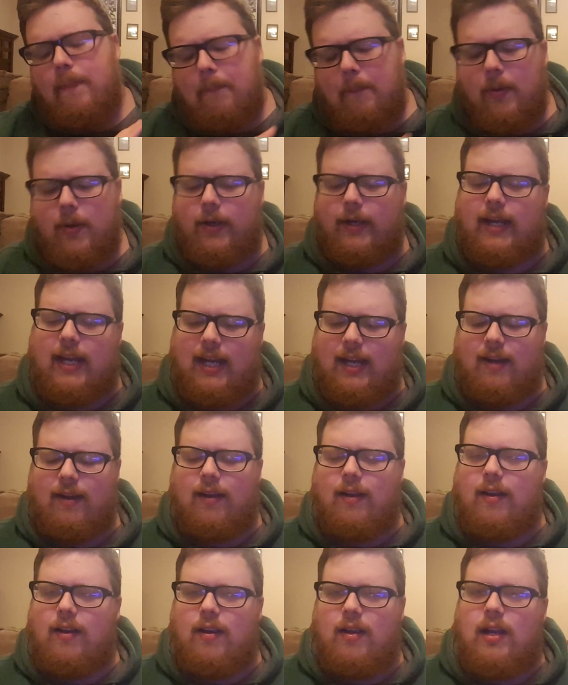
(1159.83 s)
booking
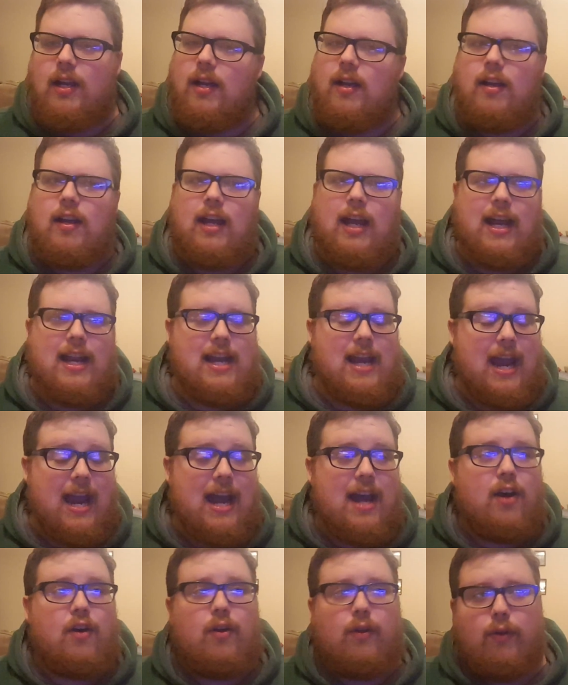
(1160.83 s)
and
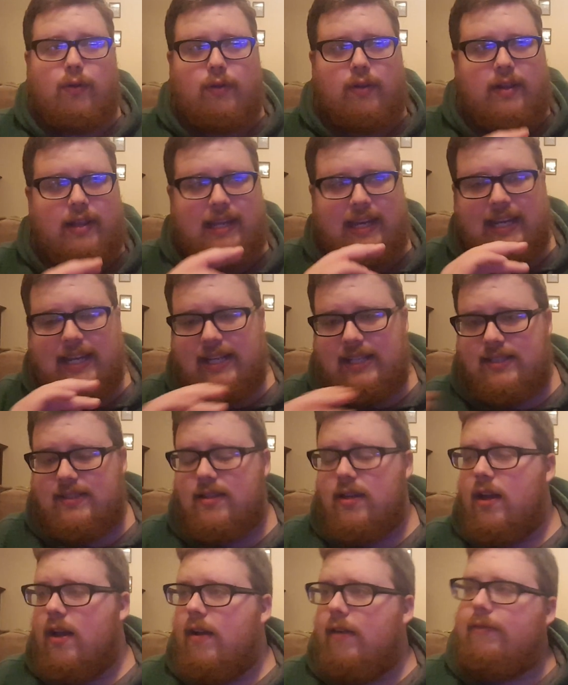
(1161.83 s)
how these
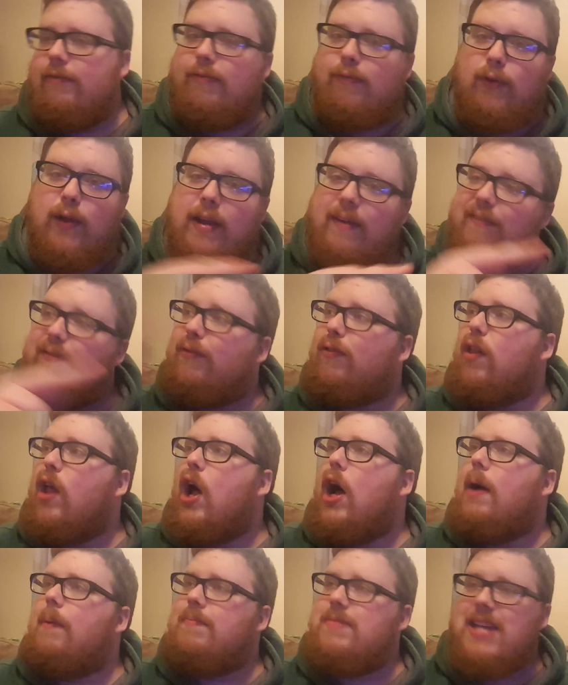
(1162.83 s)

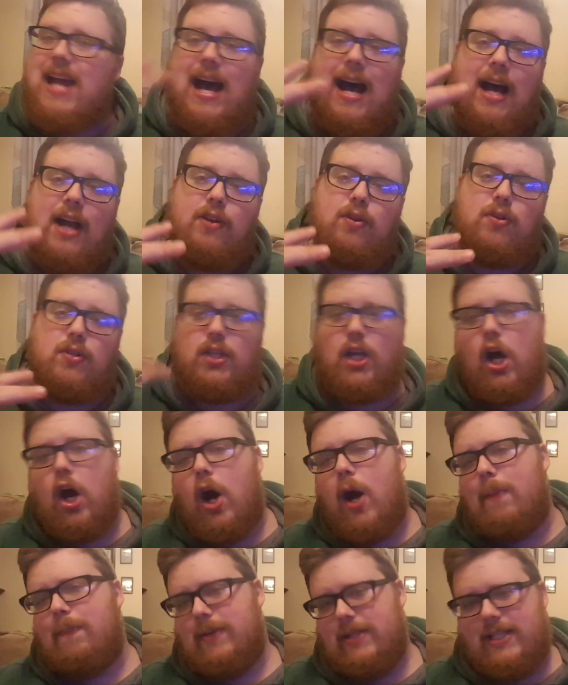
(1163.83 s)
flip-flop titles,
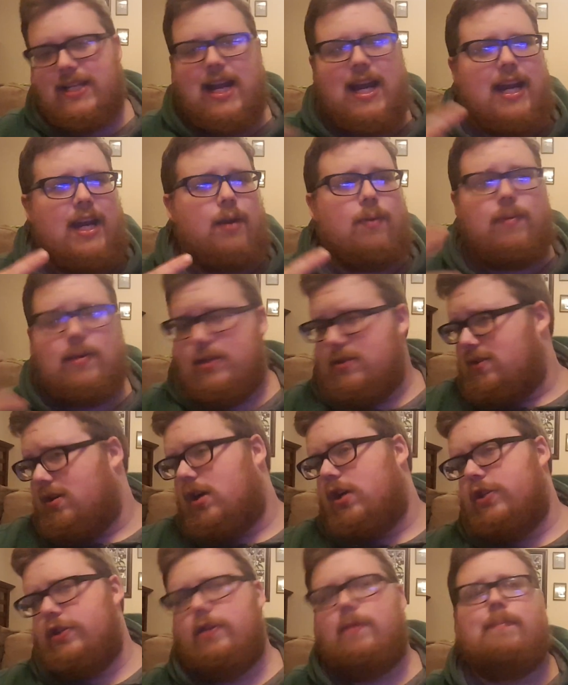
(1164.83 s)
hot potato with
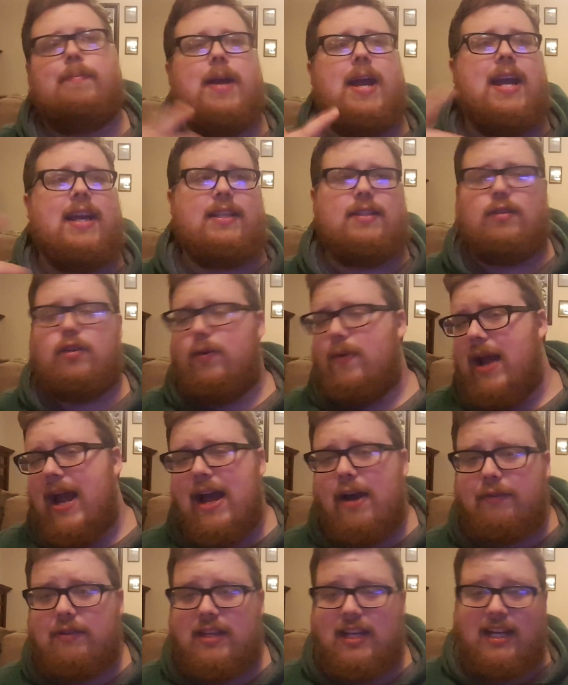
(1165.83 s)
Sasha Banks
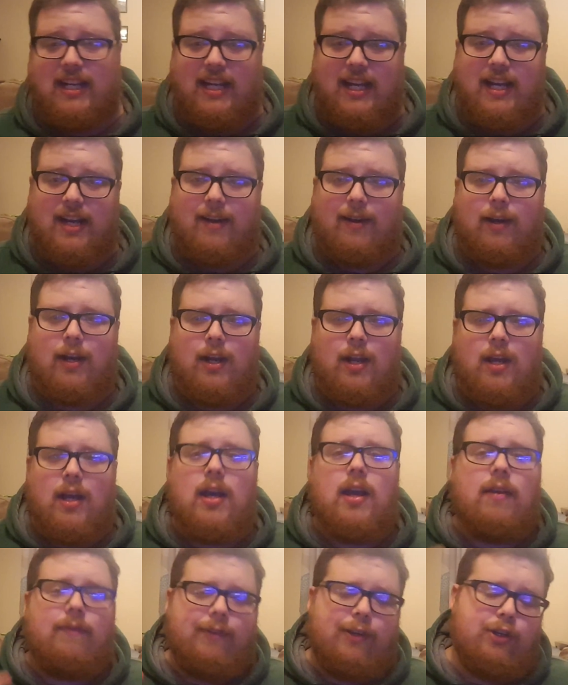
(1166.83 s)
throughout the year,
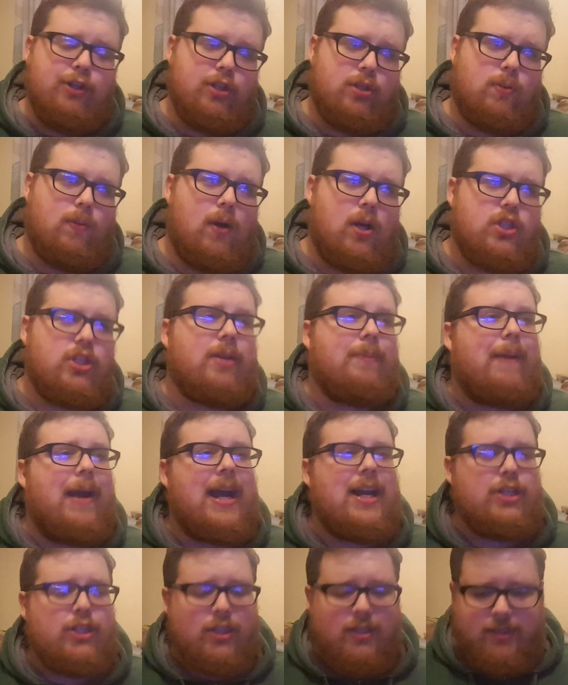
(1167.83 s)
if you just watch the
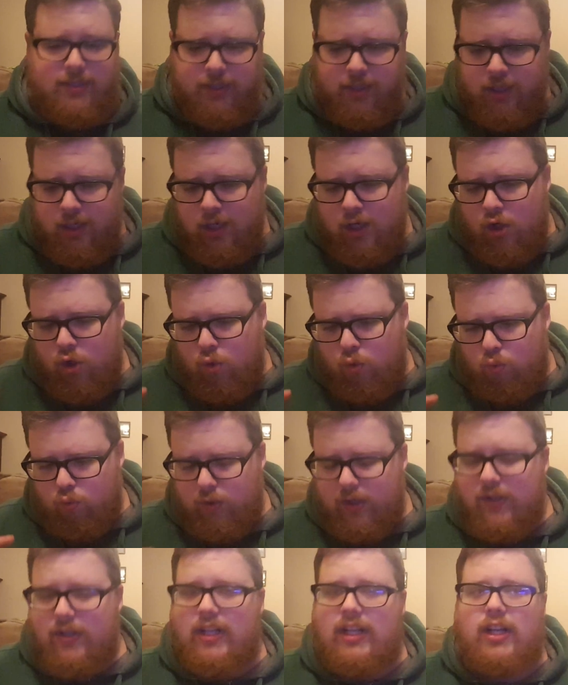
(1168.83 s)
matches,
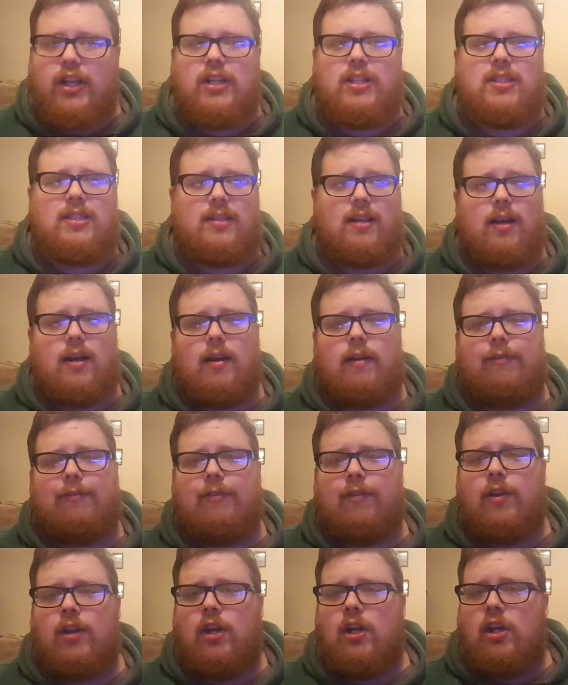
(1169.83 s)
really good
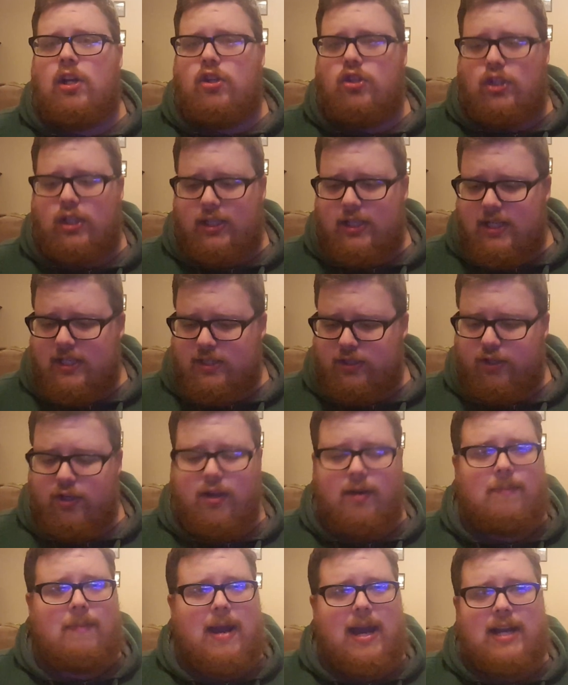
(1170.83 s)
stuff. She does
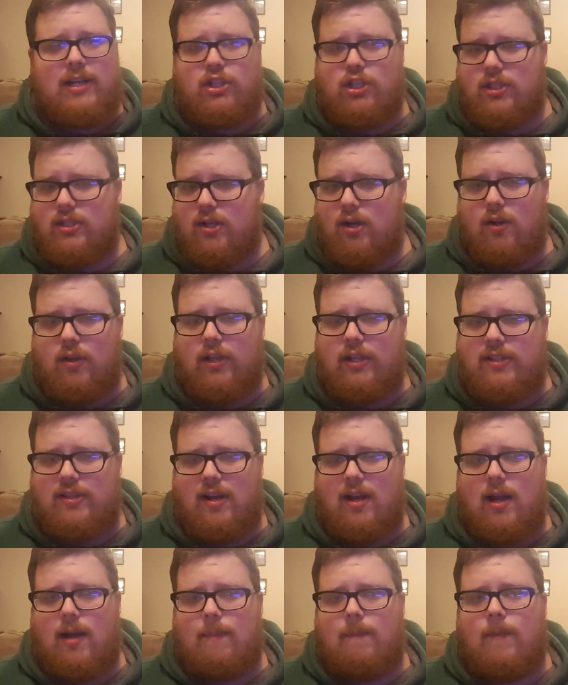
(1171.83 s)
good matches all the
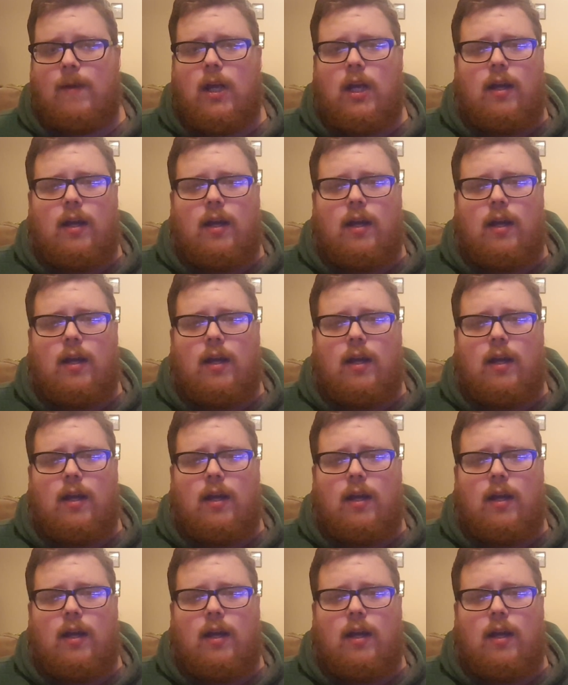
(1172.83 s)
time.